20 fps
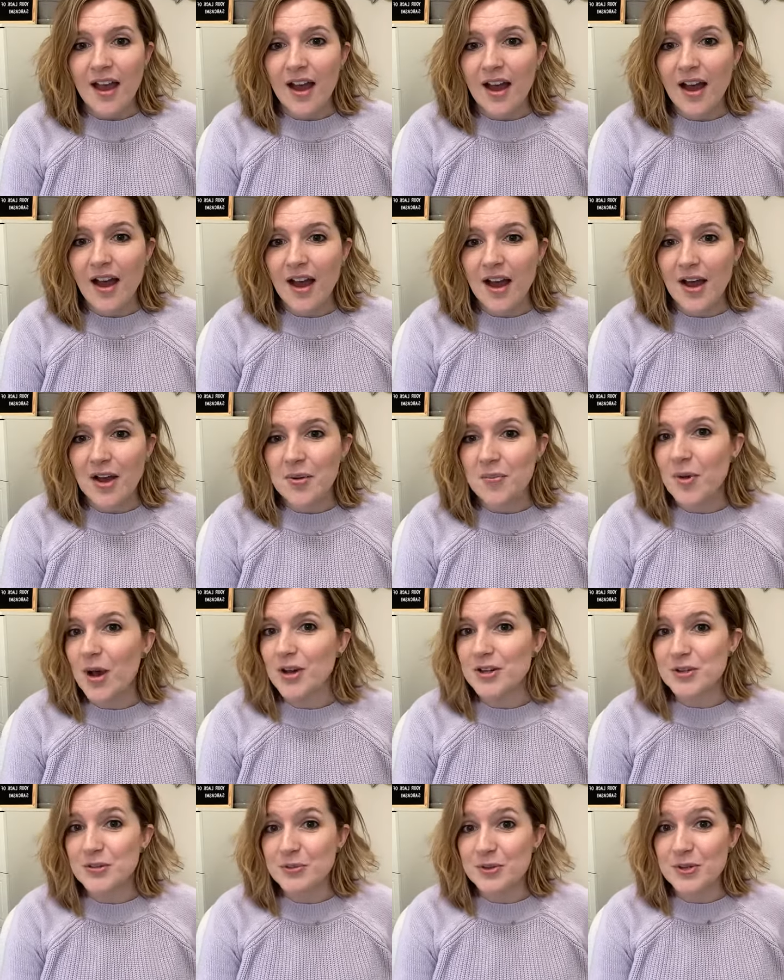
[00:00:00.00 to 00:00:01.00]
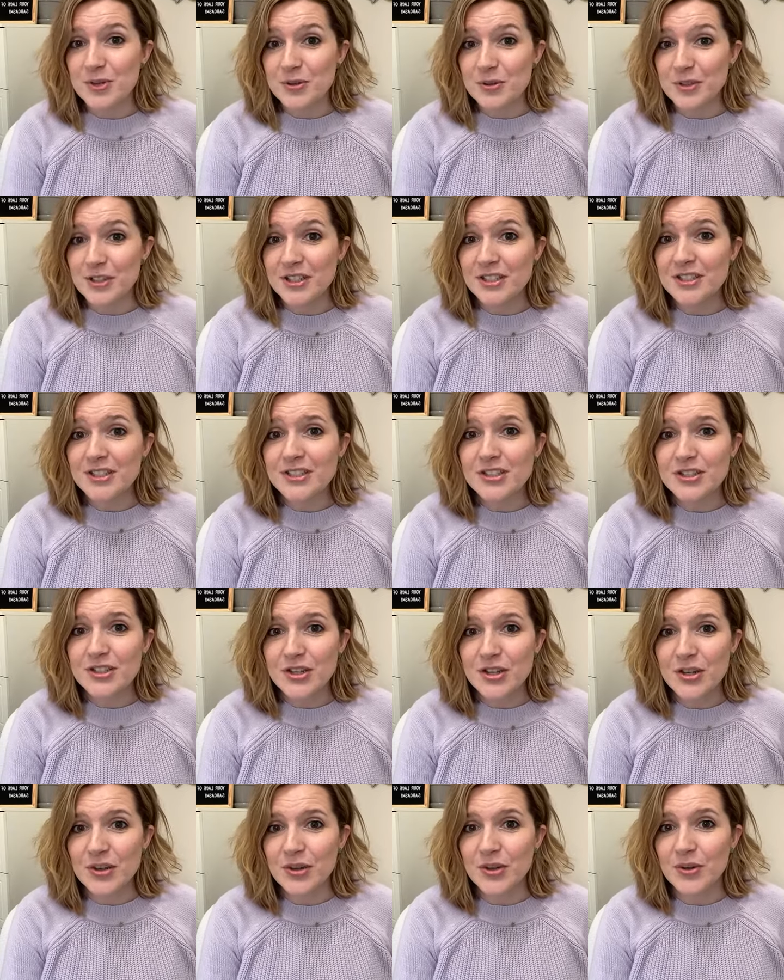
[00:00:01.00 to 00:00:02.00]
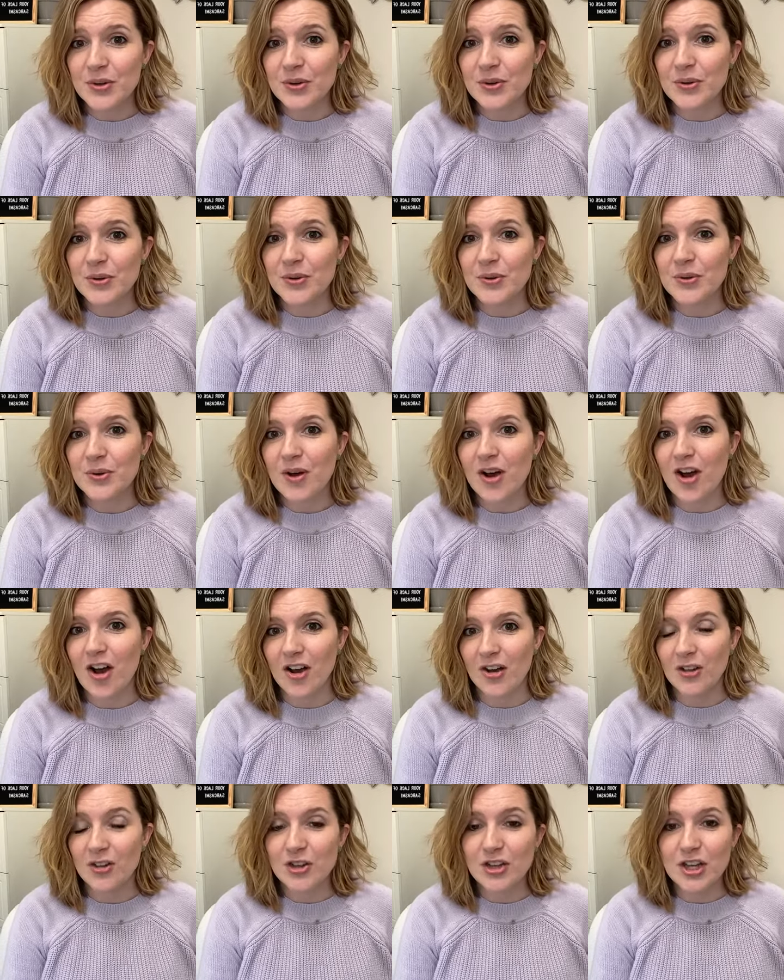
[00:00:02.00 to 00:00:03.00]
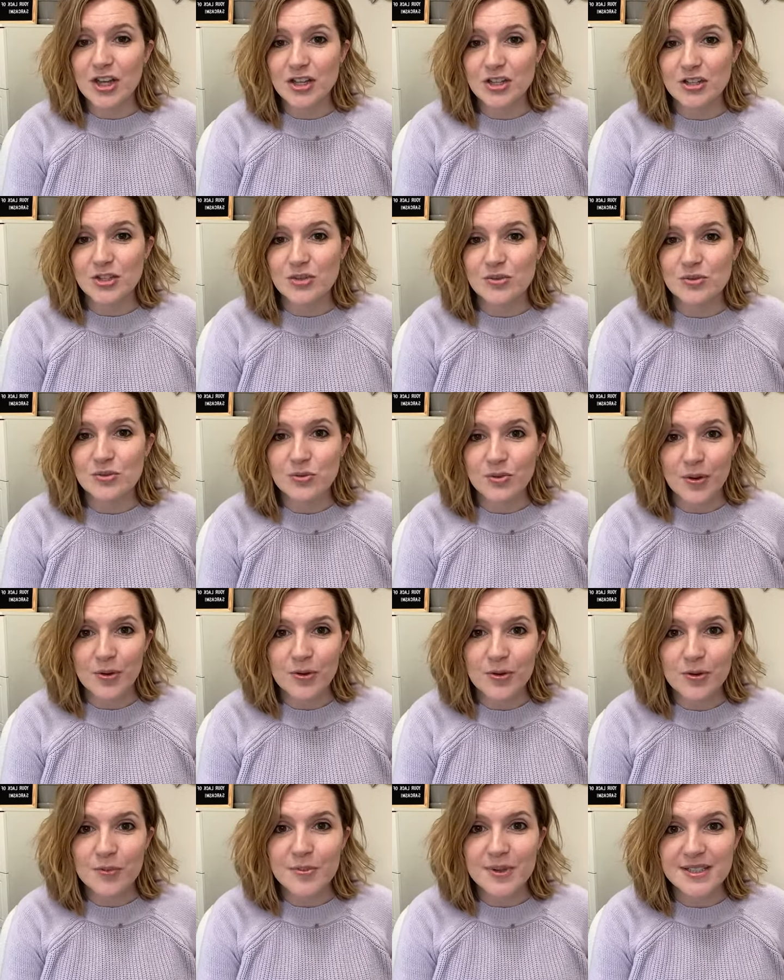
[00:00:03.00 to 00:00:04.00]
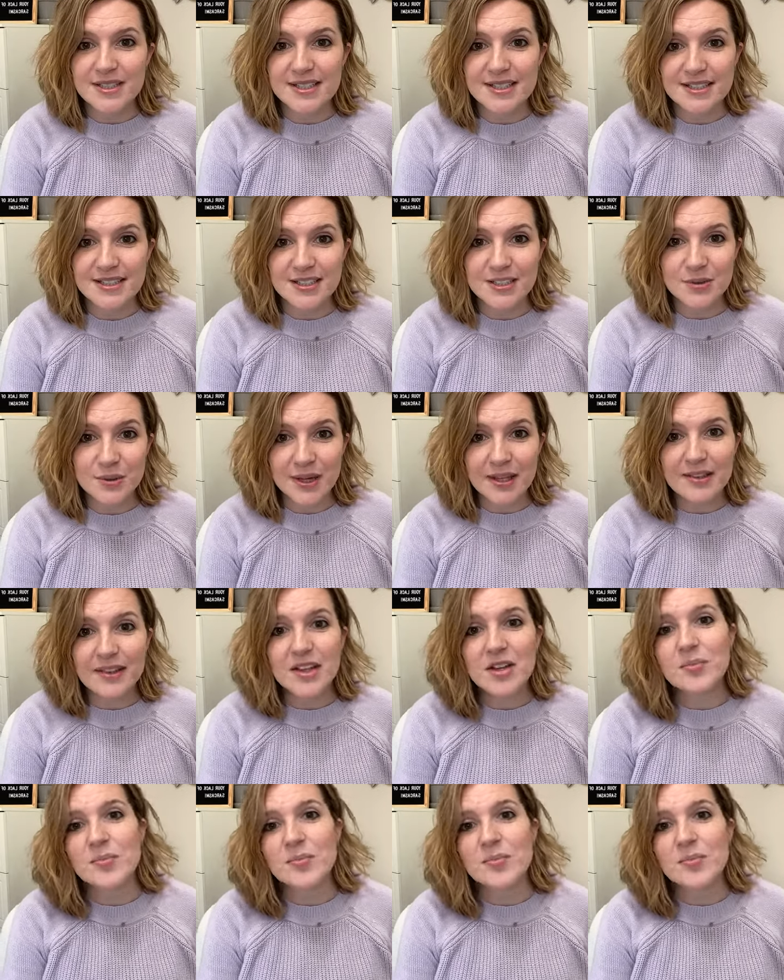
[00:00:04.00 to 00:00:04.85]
entrepreneurs who are looking to grow their businesses quickly,